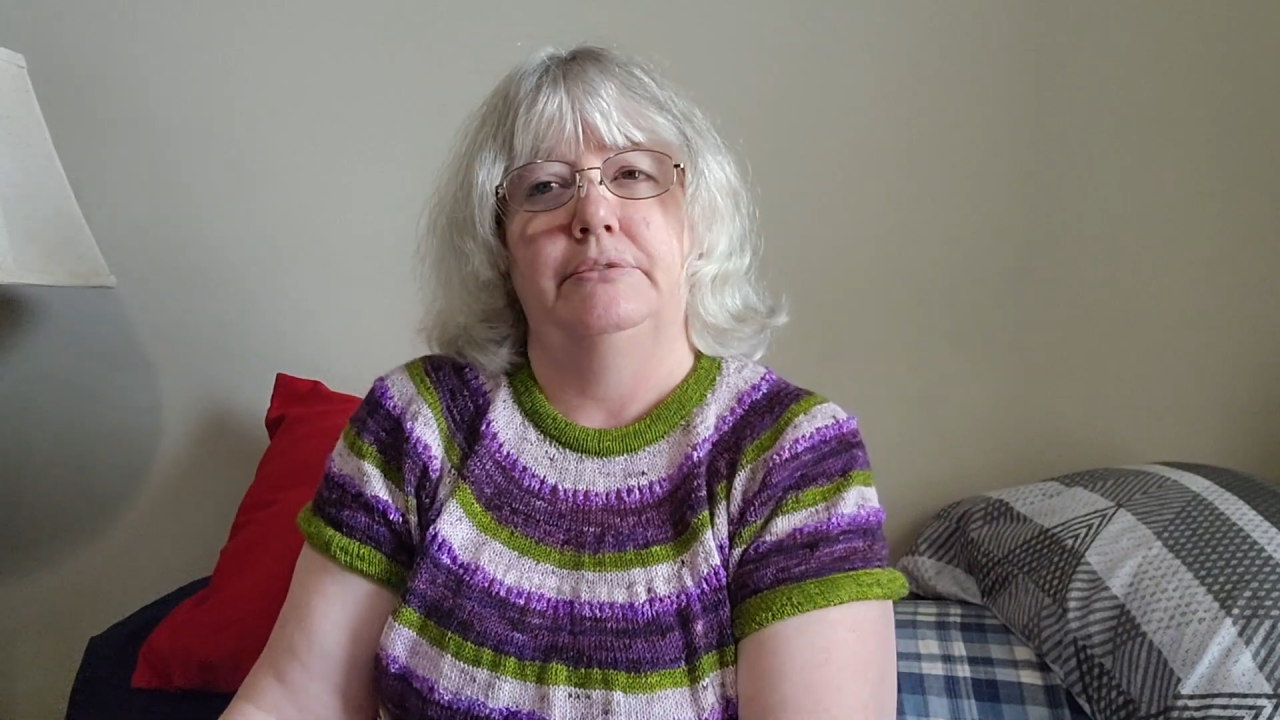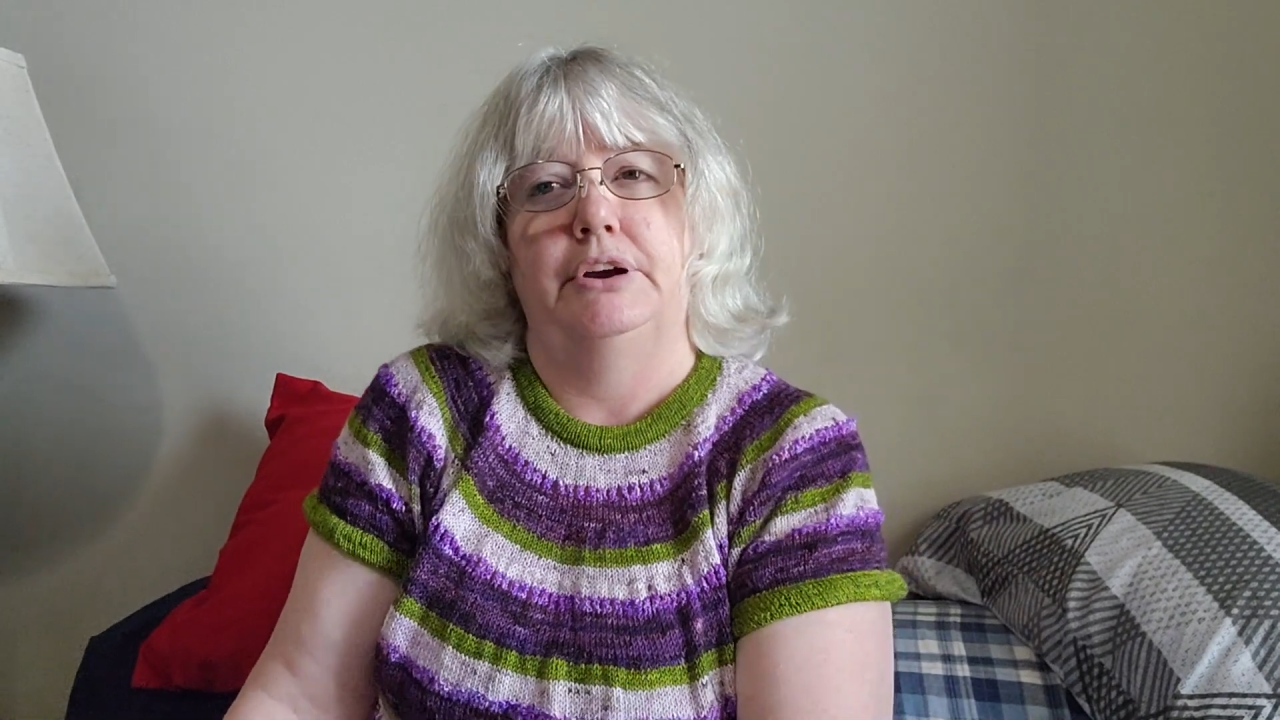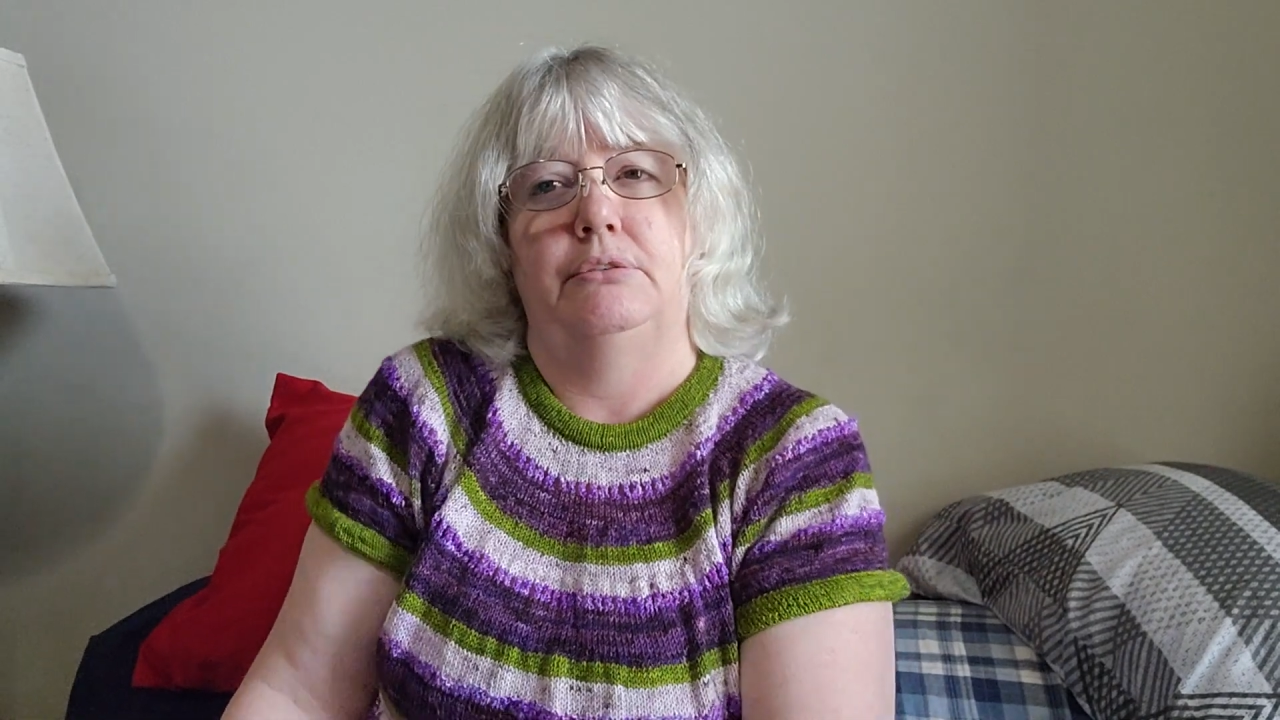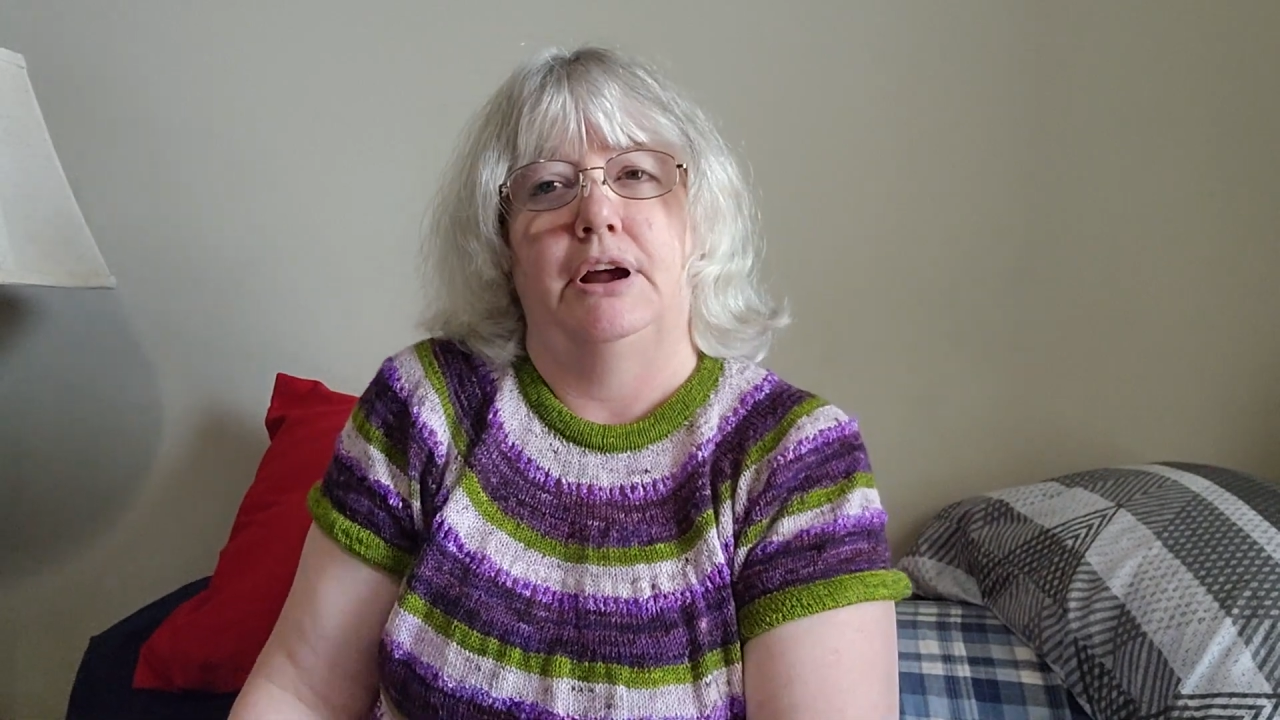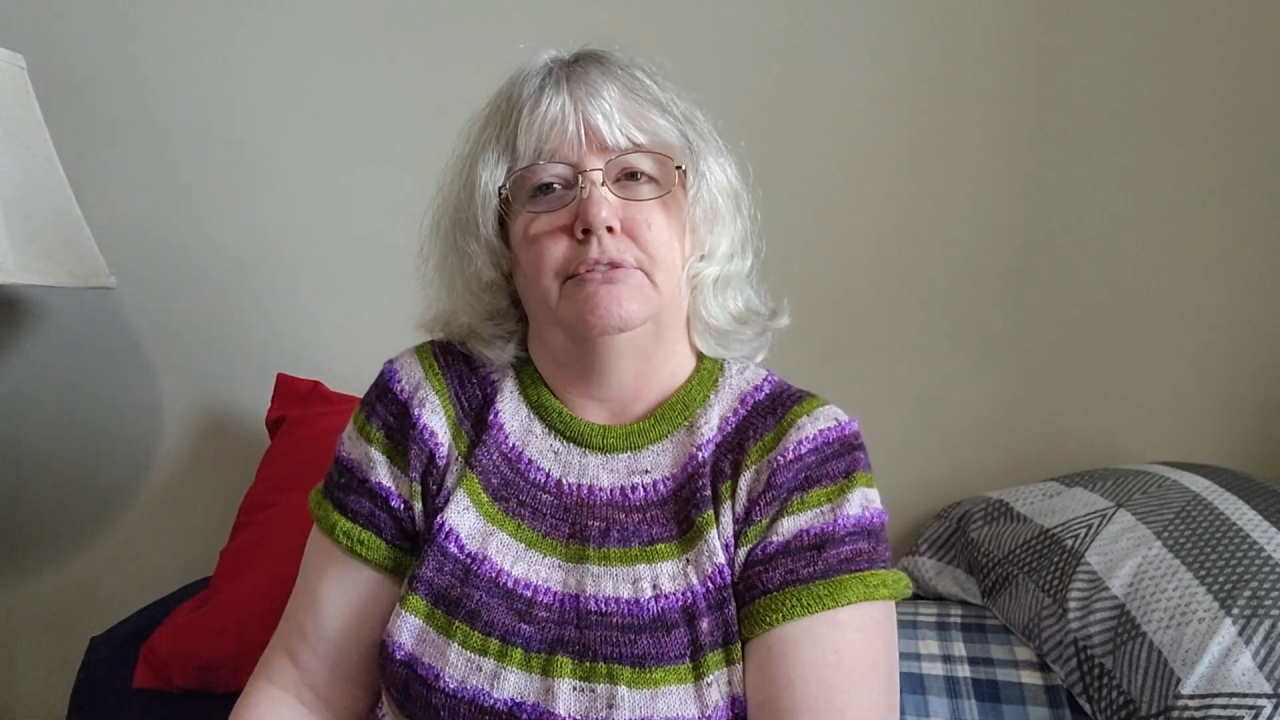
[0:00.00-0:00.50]
my
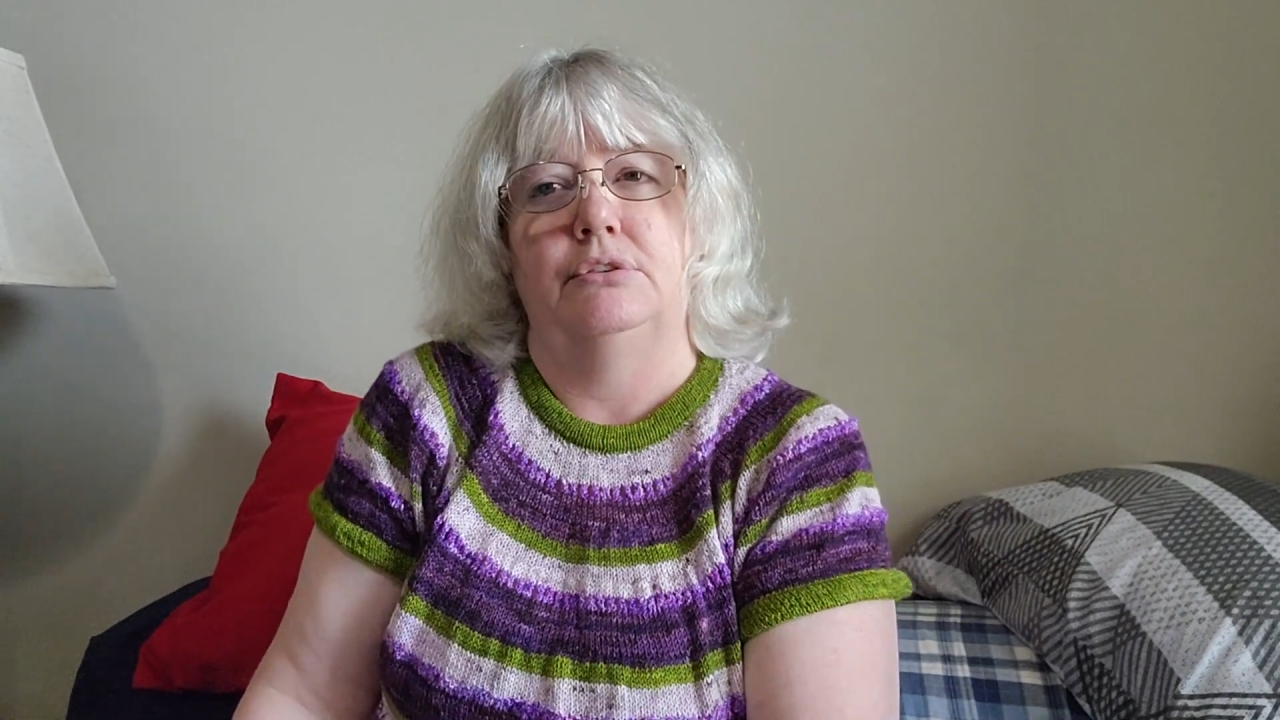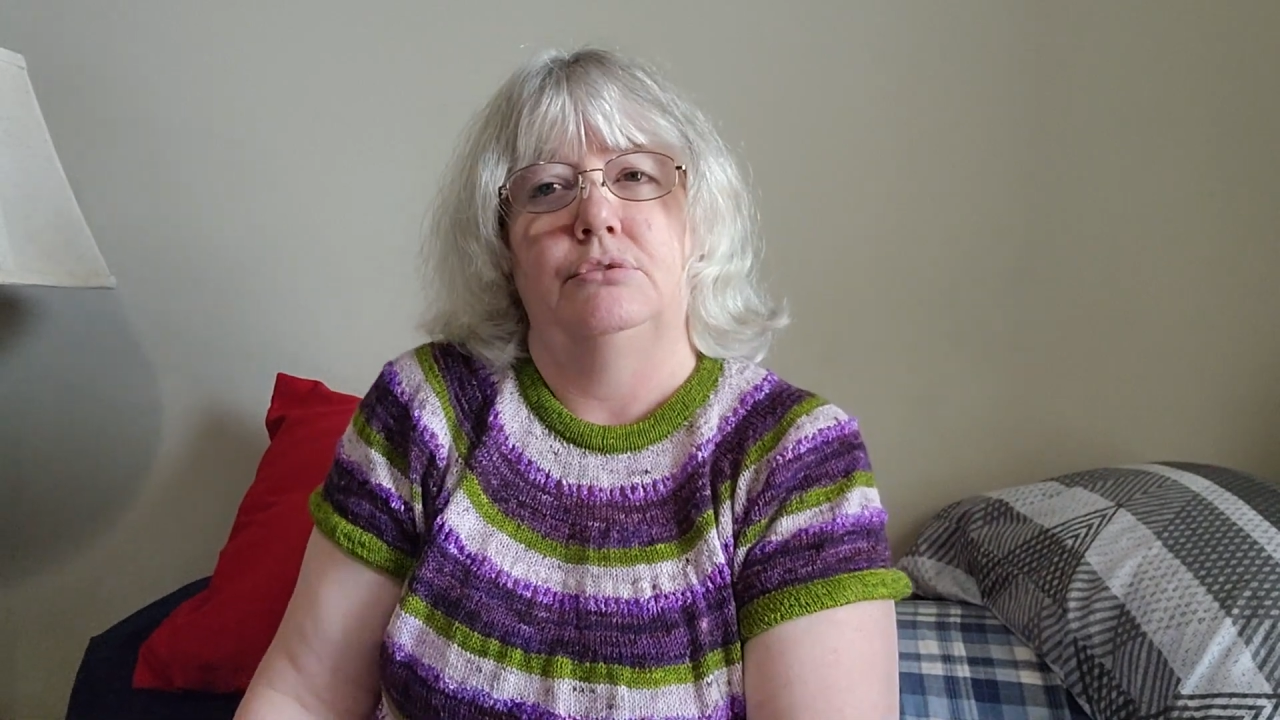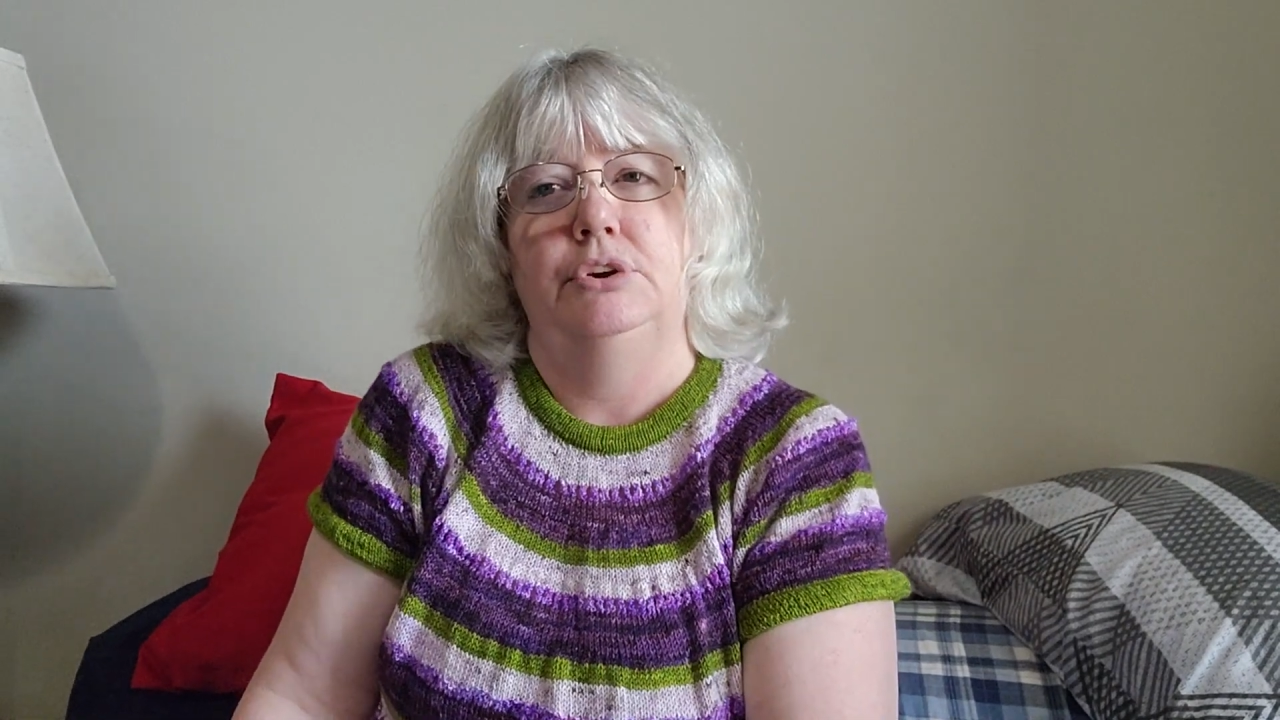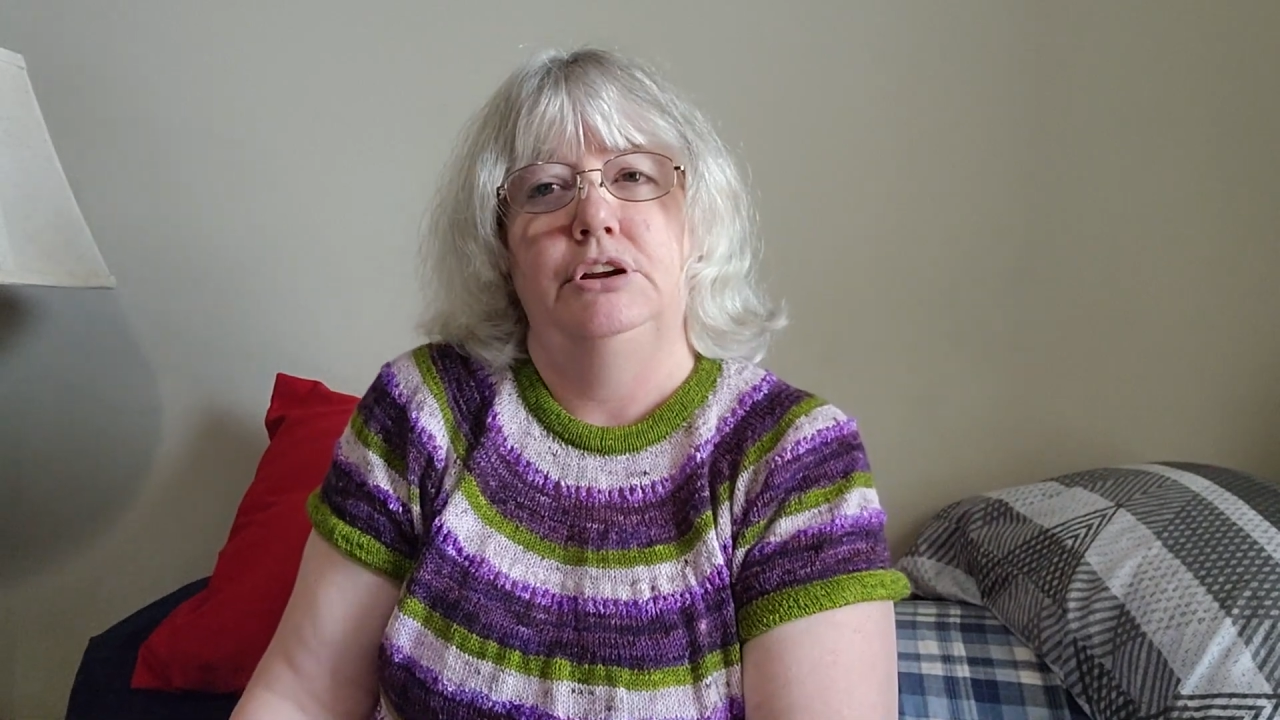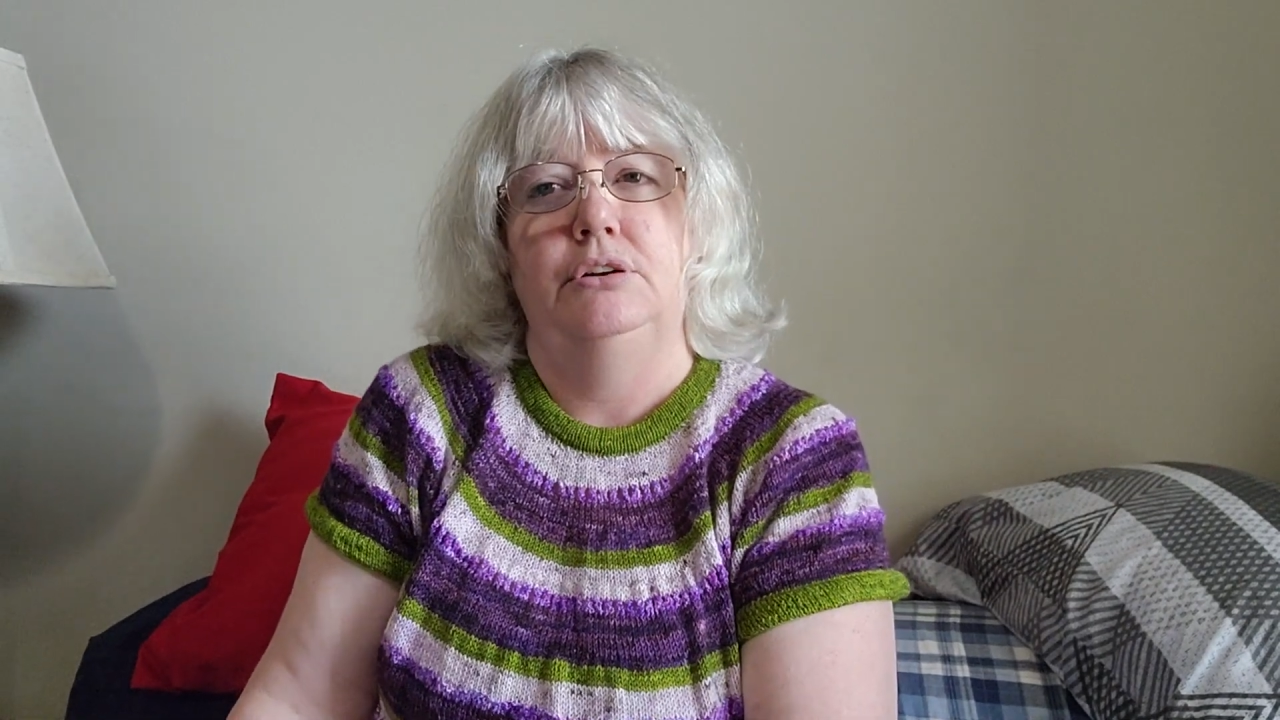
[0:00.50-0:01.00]
Ravelry